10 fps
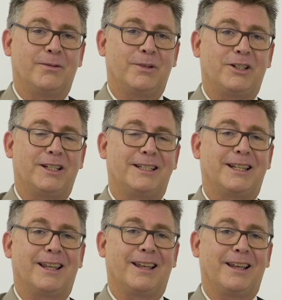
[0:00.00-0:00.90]
which
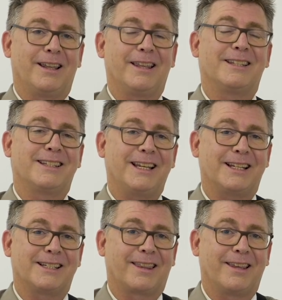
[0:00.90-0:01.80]
is the
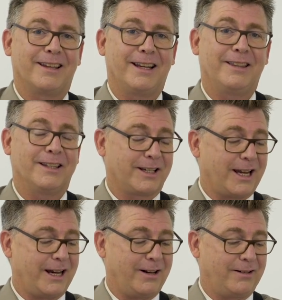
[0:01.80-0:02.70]
6th in the
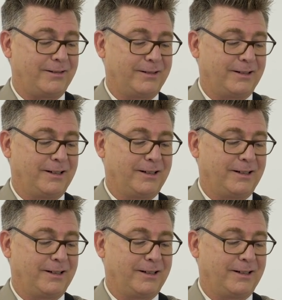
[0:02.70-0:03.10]
scale.